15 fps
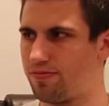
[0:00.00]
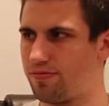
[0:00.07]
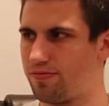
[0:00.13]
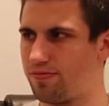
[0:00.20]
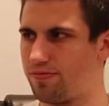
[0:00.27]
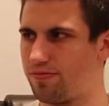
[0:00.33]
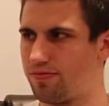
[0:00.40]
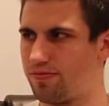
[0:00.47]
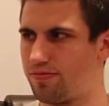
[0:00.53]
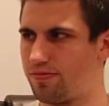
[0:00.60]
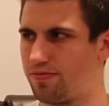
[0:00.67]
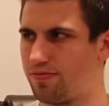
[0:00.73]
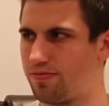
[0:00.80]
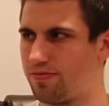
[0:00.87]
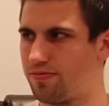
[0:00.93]

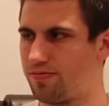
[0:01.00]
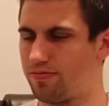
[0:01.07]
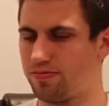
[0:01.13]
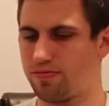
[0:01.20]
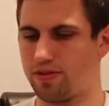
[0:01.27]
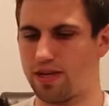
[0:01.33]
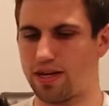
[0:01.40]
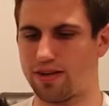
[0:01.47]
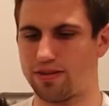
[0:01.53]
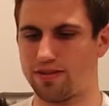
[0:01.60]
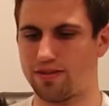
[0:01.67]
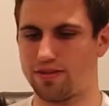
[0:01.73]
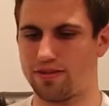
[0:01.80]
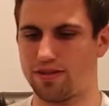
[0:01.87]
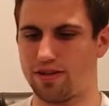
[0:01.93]

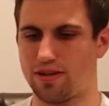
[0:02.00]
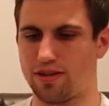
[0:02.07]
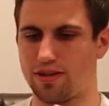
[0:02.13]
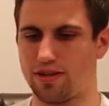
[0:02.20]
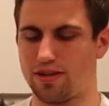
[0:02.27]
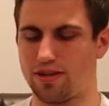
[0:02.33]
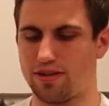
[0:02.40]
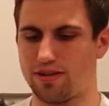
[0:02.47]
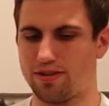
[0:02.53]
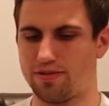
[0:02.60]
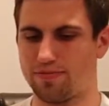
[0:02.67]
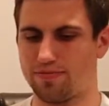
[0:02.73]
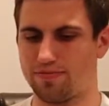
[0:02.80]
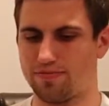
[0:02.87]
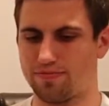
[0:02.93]

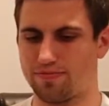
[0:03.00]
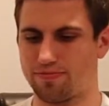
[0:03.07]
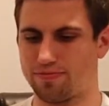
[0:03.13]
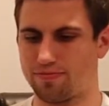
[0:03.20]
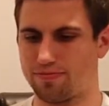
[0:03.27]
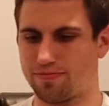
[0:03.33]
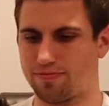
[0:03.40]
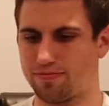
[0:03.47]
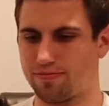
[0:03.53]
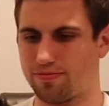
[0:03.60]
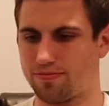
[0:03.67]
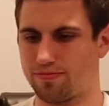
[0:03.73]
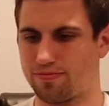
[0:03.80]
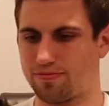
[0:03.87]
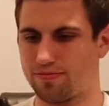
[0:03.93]

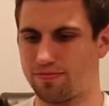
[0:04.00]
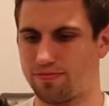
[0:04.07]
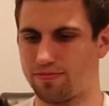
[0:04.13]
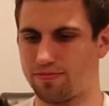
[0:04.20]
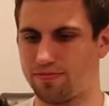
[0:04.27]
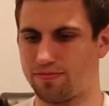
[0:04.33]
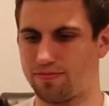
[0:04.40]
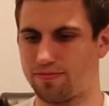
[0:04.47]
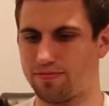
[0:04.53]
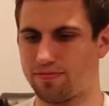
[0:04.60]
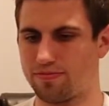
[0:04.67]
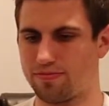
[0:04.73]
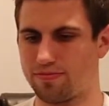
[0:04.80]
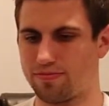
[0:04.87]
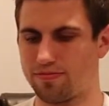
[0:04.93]

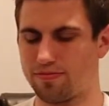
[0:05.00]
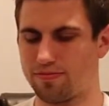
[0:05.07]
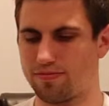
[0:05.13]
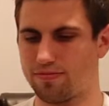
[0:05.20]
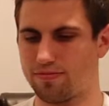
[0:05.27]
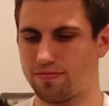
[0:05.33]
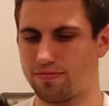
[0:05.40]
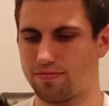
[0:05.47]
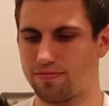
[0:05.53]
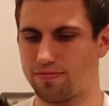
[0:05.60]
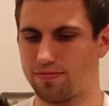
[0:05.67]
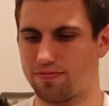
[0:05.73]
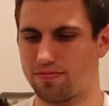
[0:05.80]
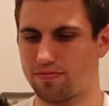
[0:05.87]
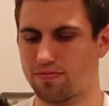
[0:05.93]

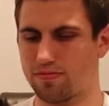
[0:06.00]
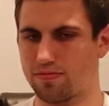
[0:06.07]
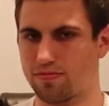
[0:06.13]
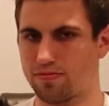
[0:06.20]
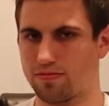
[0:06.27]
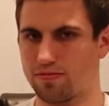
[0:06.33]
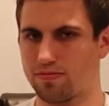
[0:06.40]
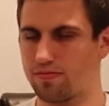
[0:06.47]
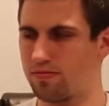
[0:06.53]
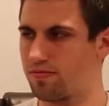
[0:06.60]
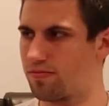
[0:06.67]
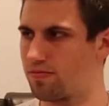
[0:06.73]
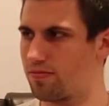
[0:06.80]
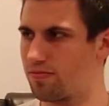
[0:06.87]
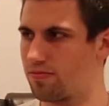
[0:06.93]

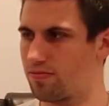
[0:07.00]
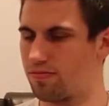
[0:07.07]
(not speaking)